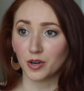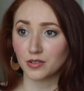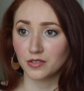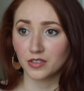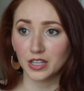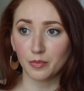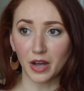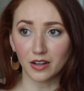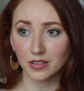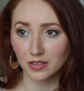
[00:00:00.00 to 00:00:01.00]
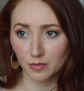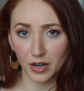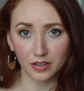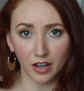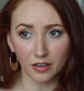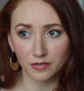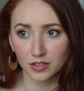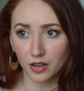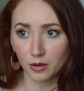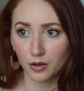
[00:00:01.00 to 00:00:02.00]
personally to balance in my life,
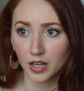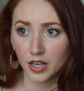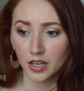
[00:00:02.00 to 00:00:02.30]
so